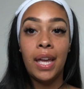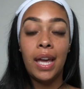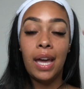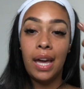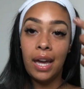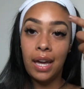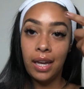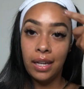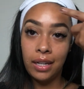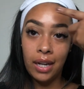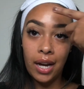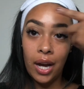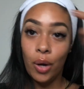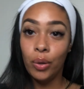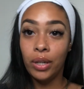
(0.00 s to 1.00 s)
and
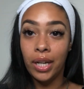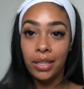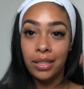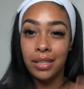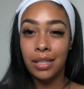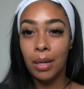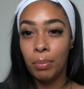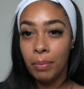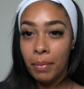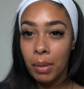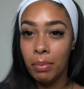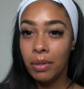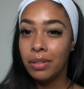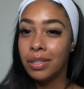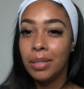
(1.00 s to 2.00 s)
outline the top of my
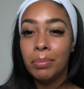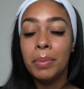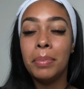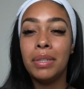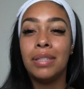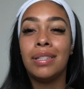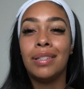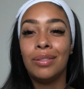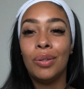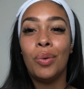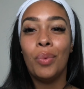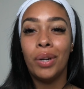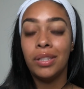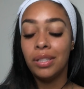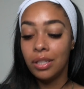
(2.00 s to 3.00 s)
brows, simply because I don't
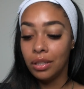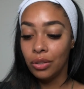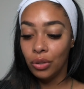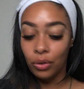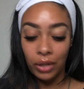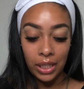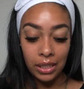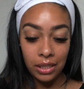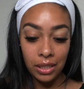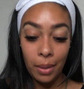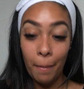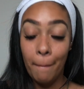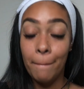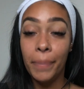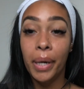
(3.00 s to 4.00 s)
want it to look crazy.
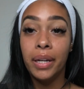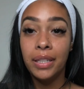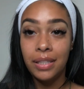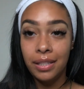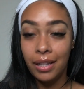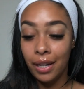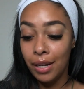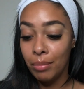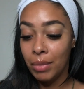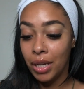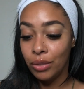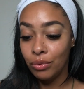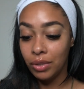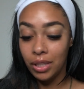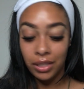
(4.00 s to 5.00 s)
But I am not
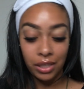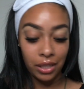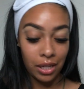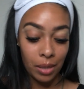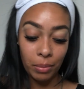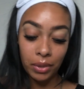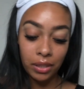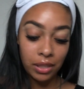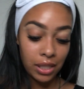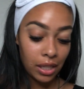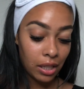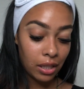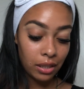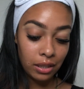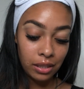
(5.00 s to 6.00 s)
doing that today. I'm going to
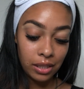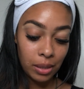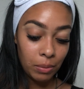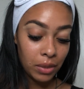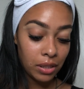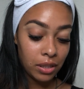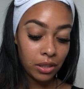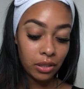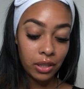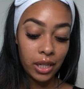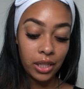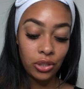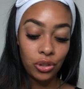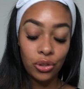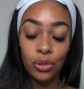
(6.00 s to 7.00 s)
take the same concealer I
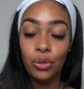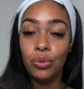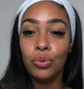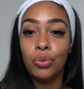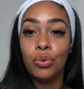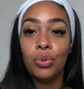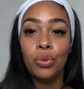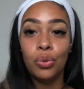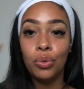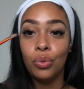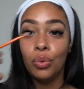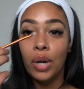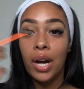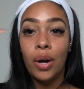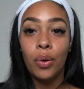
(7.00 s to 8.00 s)
just used to
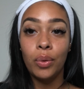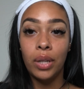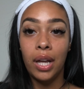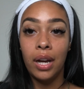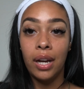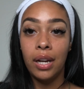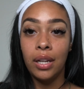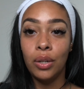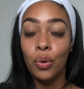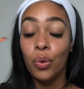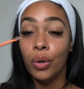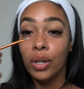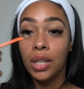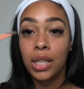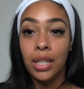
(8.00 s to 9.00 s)
outline or
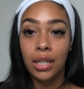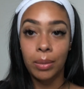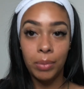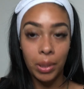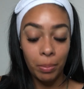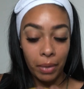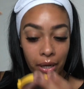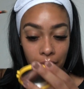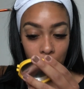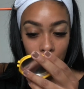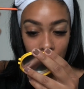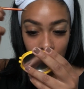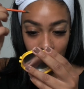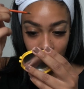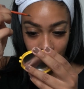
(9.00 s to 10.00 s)
clean up the bottom
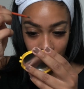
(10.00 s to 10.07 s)
of